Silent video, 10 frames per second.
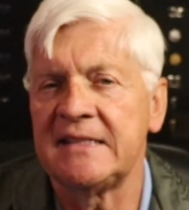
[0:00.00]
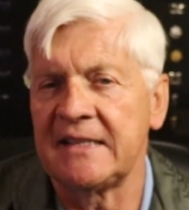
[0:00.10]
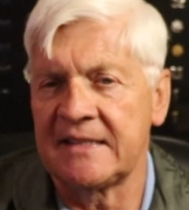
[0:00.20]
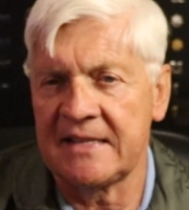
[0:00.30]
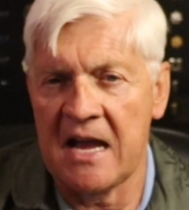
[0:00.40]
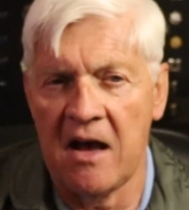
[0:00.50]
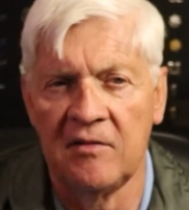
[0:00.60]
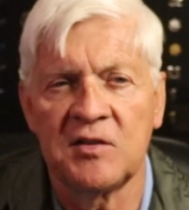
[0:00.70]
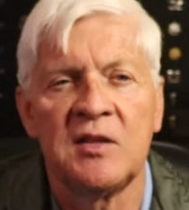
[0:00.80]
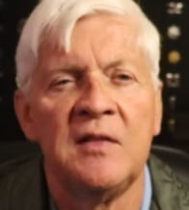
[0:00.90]
as it
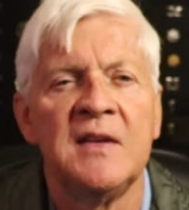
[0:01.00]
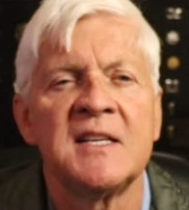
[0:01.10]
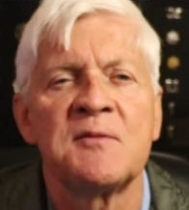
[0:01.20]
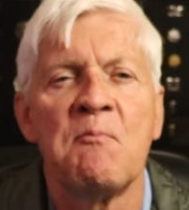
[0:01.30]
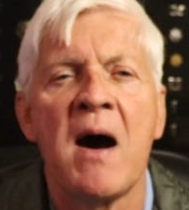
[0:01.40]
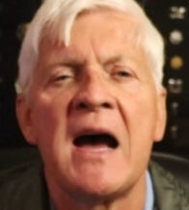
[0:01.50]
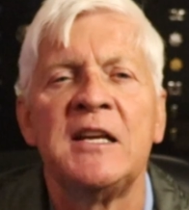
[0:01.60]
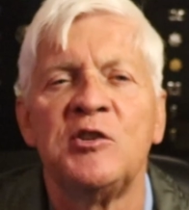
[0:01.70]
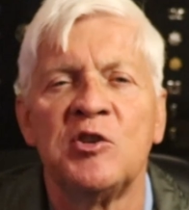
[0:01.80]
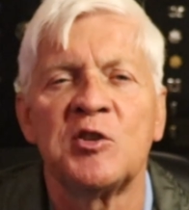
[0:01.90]
sounds, this
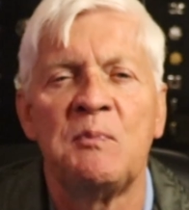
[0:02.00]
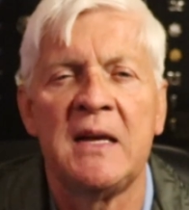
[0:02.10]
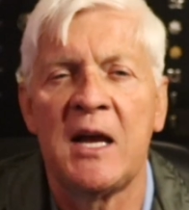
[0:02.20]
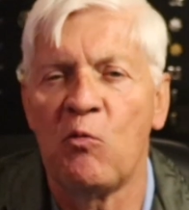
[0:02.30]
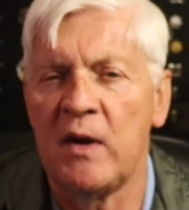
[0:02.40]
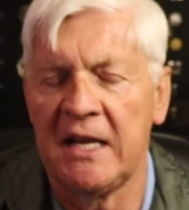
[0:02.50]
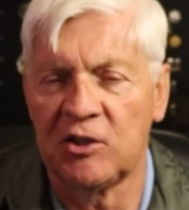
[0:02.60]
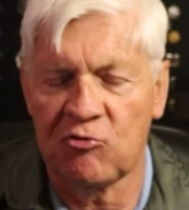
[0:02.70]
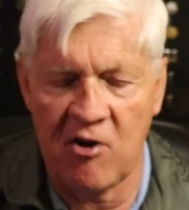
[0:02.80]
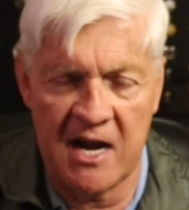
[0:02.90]
might just be a
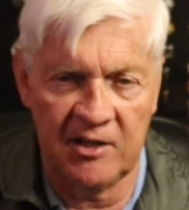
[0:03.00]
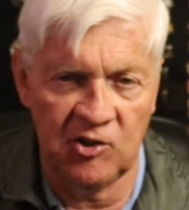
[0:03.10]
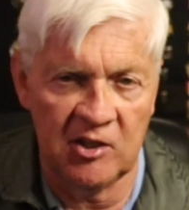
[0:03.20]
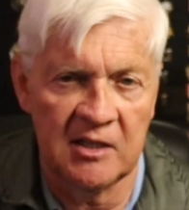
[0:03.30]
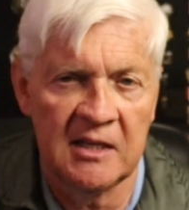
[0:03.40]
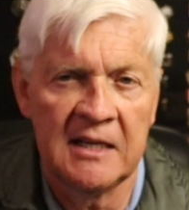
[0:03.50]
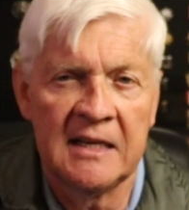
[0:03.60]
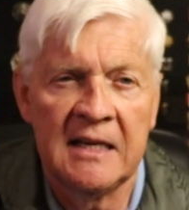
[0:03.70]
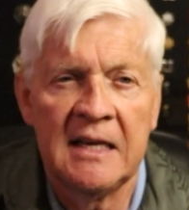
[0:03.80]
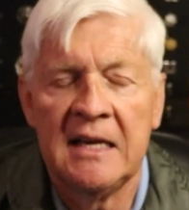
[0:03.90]
winning strategy.
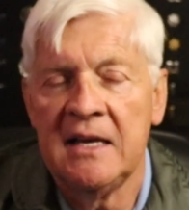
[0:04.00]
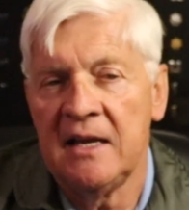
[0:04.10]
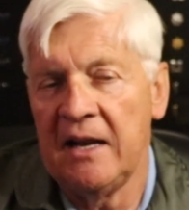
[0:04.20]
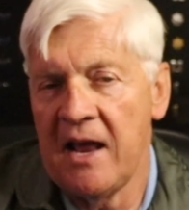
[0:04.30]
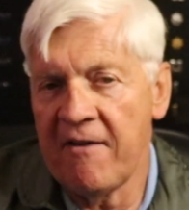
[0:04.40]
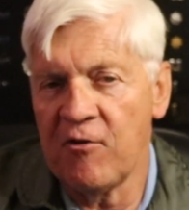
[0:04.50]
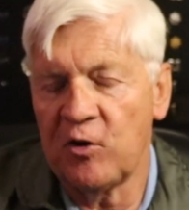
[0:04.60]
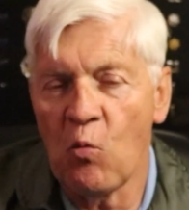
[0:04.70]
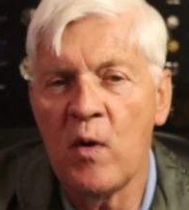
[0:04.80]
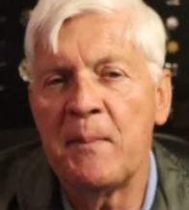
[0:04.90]
In an
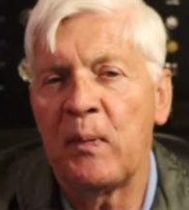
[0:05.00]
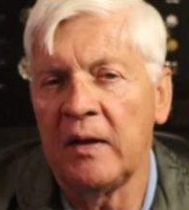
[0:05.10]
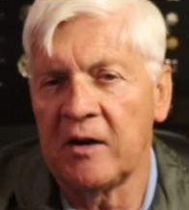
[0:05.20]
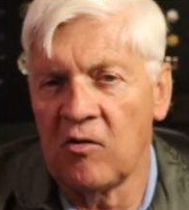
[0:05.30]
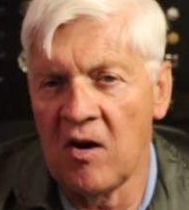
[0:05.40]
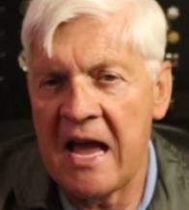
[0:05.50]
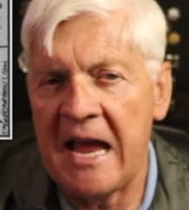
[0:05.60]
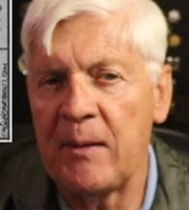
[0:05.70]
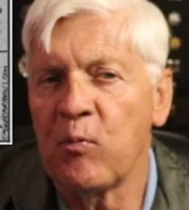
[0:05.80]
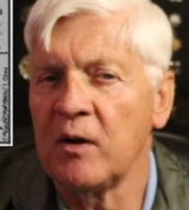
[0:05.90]
effort to win political
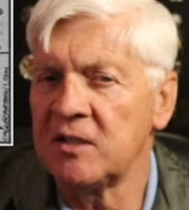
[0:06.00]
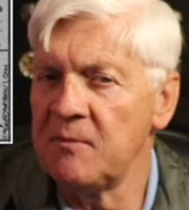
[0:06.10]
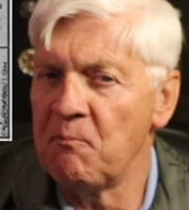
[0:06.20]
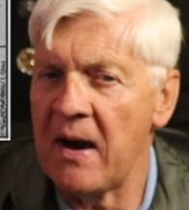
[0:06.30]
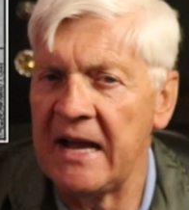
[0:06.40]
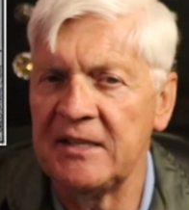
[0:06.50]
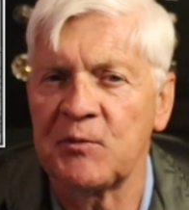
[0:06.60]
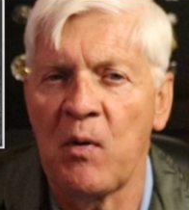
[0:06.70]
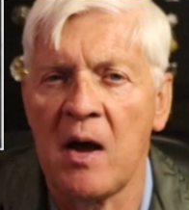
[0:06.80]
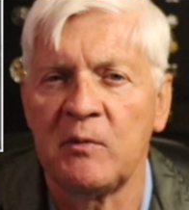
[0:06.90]
hay, President
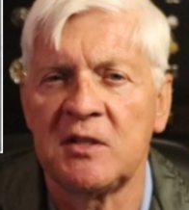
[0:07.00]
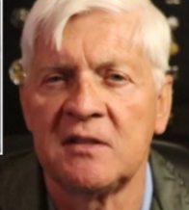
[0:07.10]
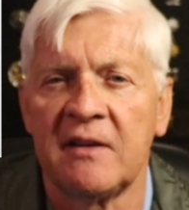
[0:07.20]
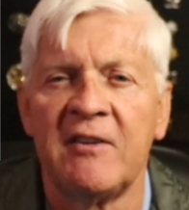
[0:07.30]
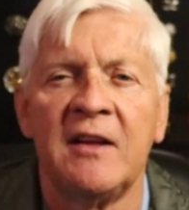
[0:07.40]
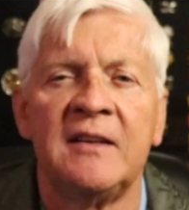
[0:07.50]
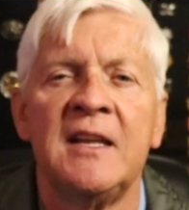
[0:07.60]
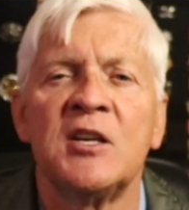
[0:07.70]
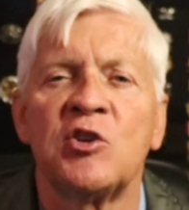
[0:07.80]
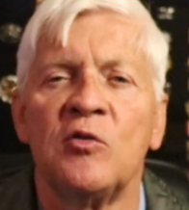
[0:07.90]
Biden's promises of an
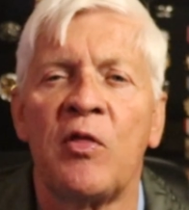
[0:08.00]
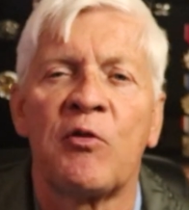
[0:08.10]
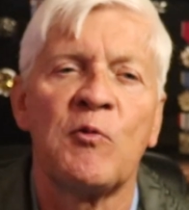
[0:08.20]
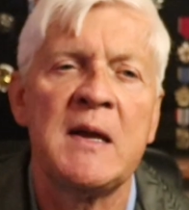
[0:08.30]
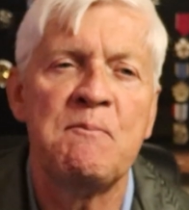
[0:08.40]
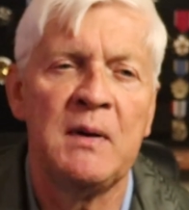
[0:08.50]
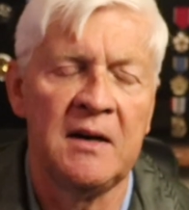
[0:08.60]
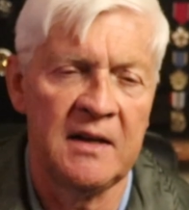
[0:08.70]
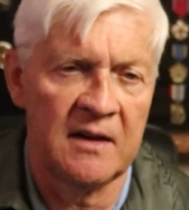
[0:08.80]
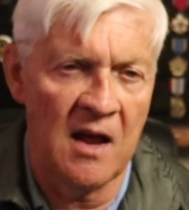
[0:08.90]
additional $3
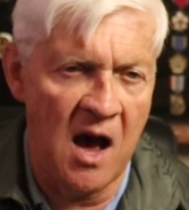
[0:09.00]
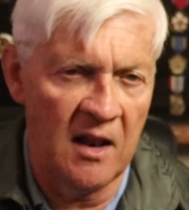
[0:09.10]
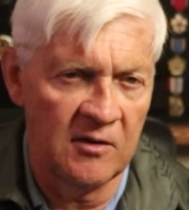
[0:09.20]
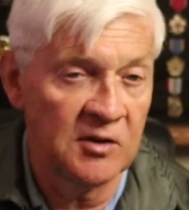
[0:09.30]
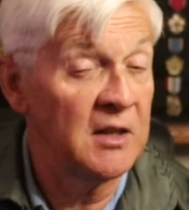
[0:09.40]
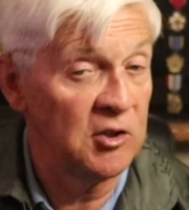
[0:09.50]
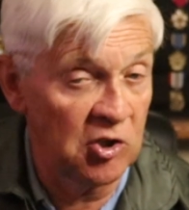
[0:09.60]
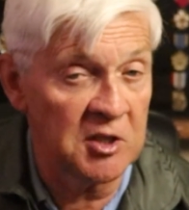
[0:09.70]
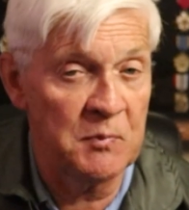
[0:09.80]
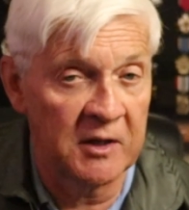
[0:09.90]
billion that
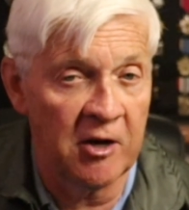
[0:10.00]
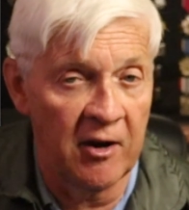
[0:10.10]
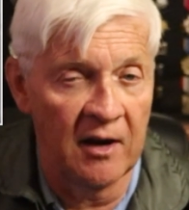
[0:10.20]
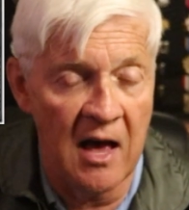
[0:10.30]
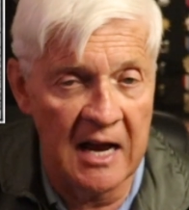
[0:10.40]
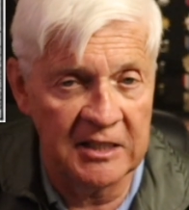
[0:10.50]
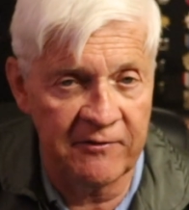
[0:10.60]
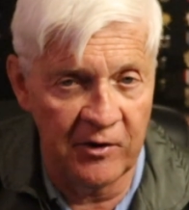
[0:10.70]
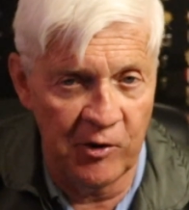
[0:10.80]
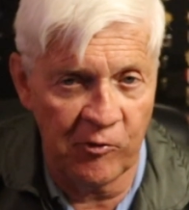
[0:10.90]
just materialized
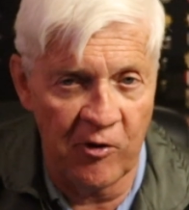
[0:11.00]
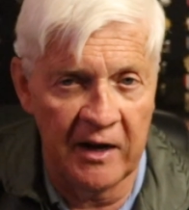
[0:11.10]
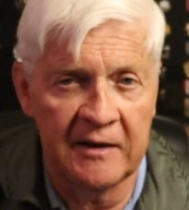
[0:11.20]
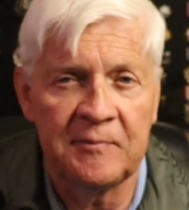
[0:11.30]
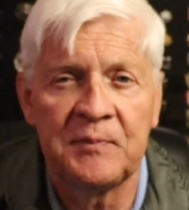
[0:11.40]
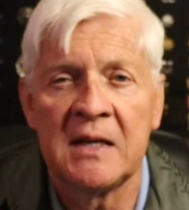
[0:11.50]
for Ukraine.